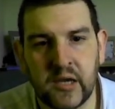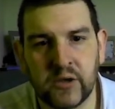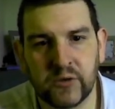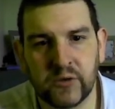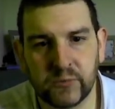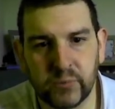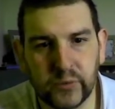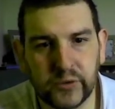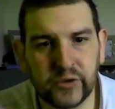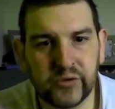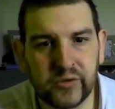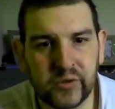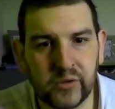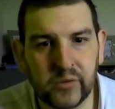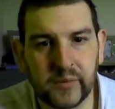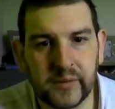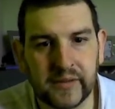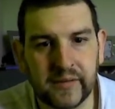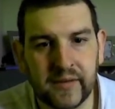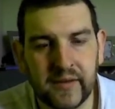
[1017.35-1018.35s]
Because what you're
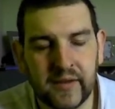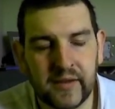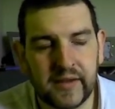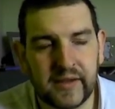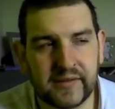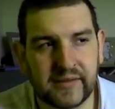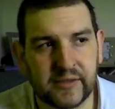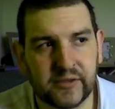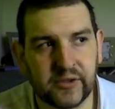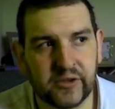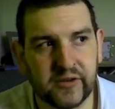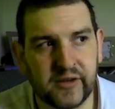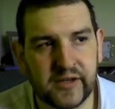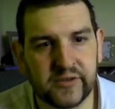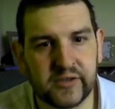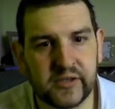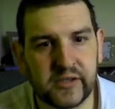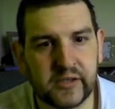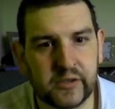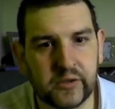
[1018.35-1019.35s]
doing is that you're
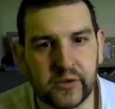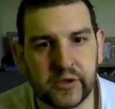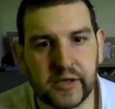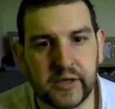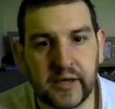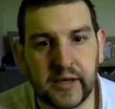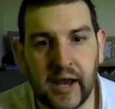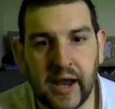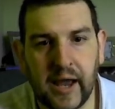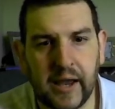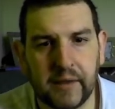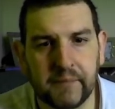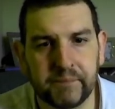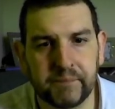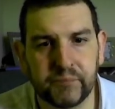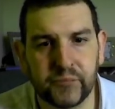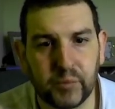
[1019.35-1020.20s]
actually looking at